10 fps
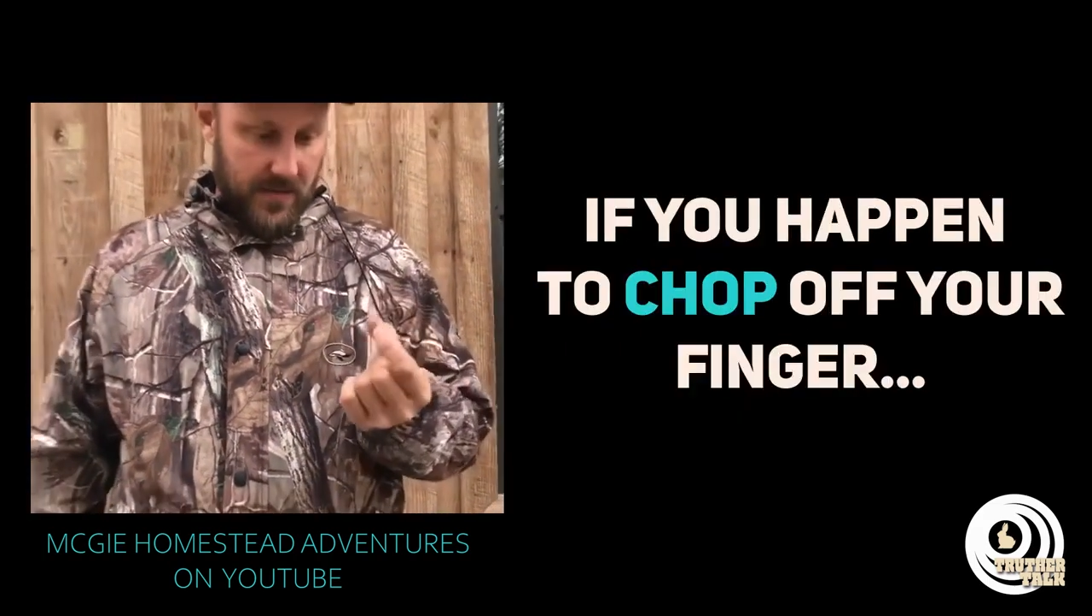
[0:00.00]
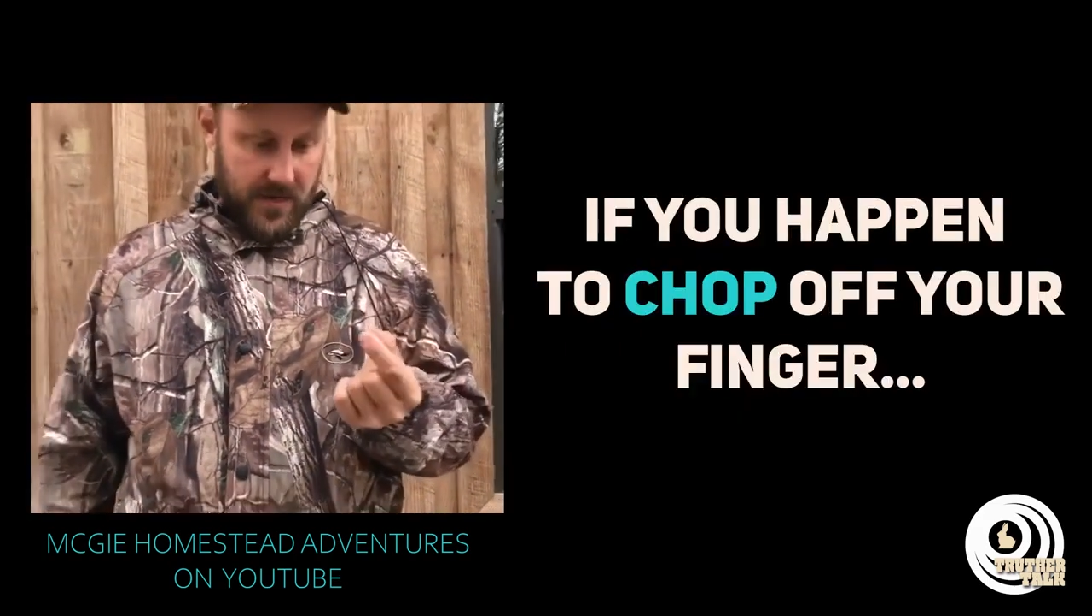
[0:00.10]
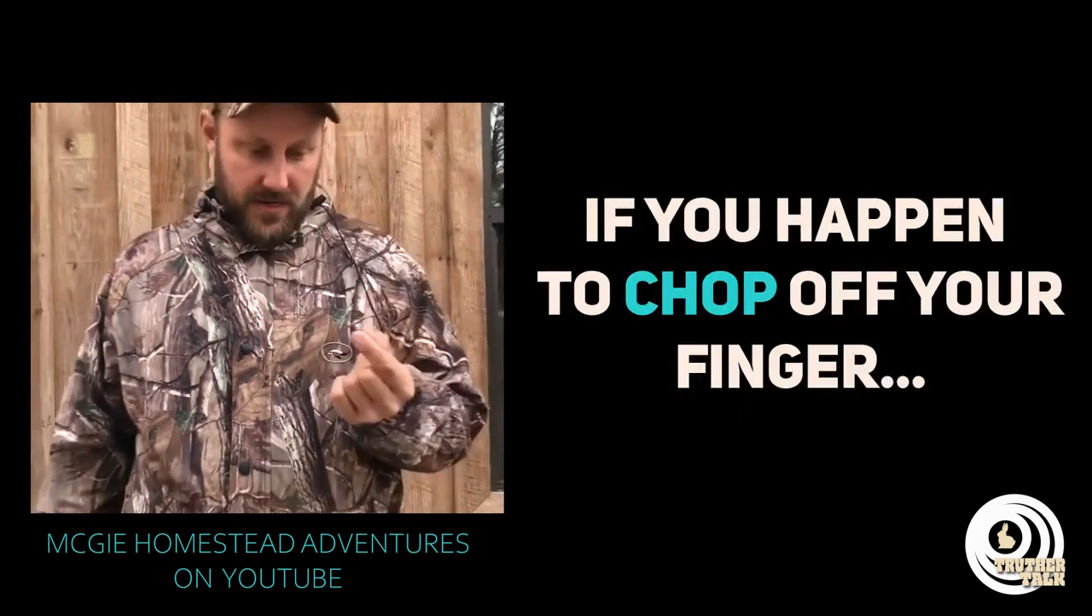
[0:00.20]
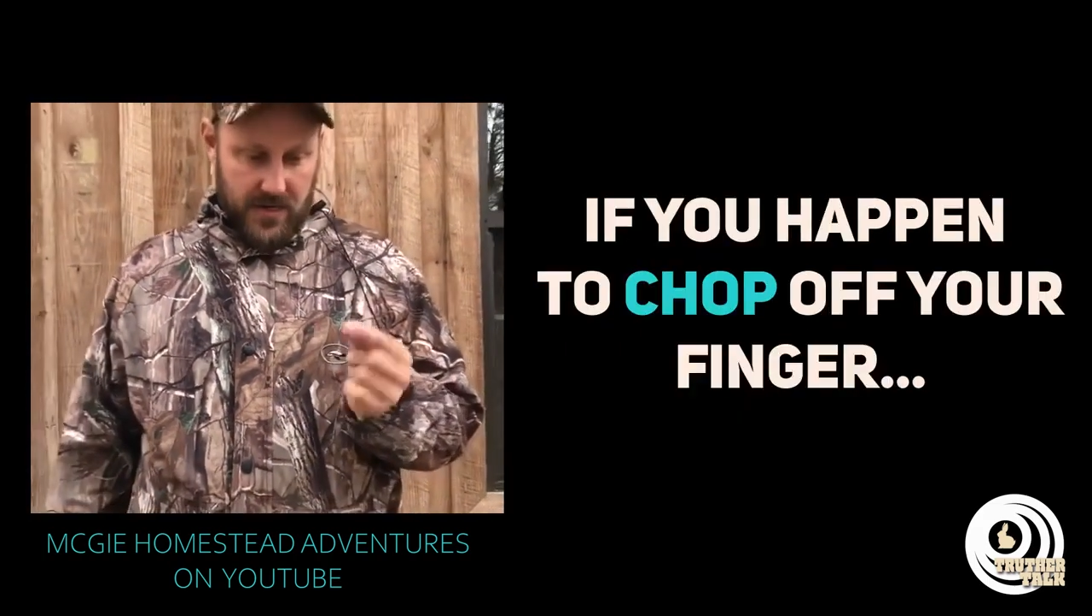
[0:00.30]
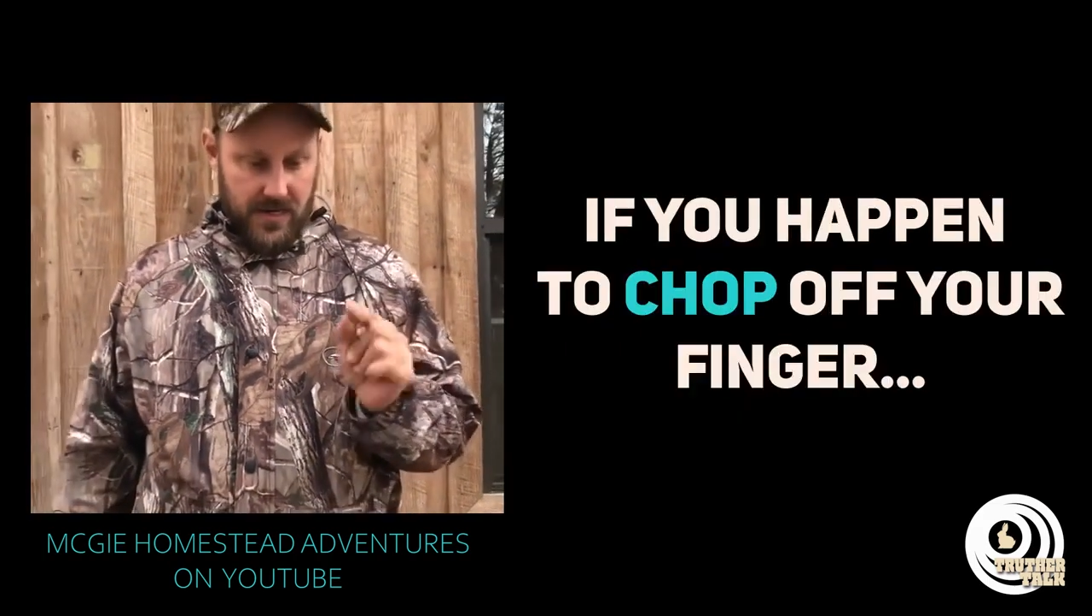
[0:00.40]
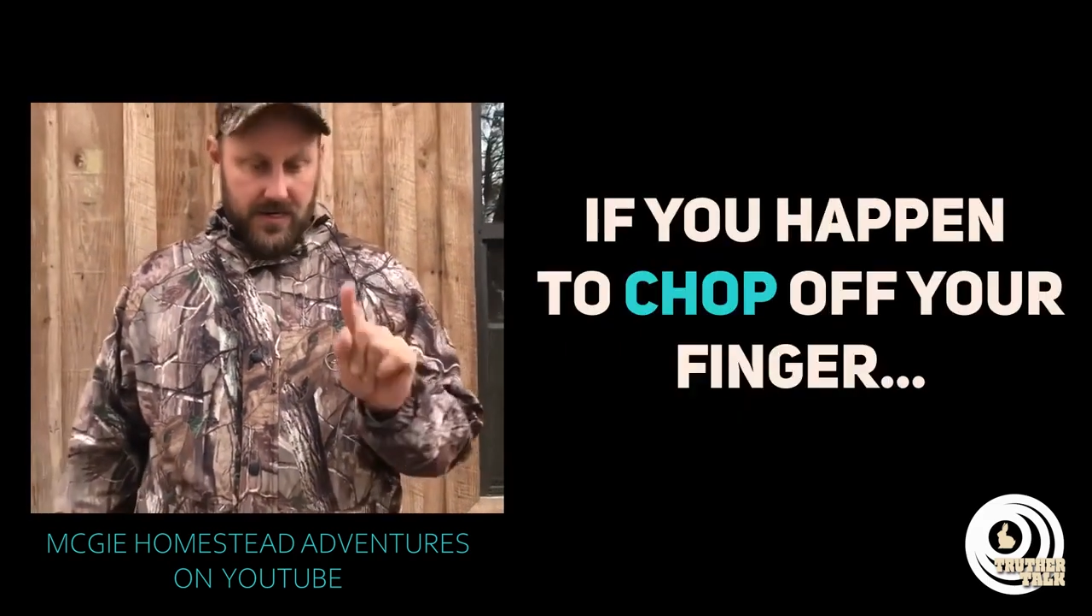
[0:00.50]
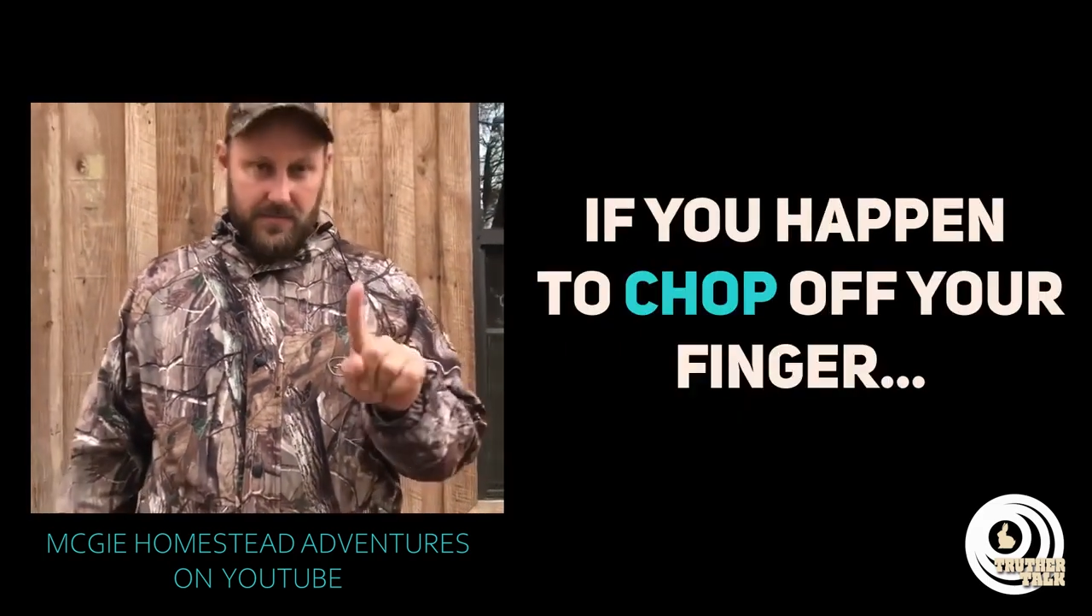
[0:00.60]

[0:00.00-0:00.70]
There's a little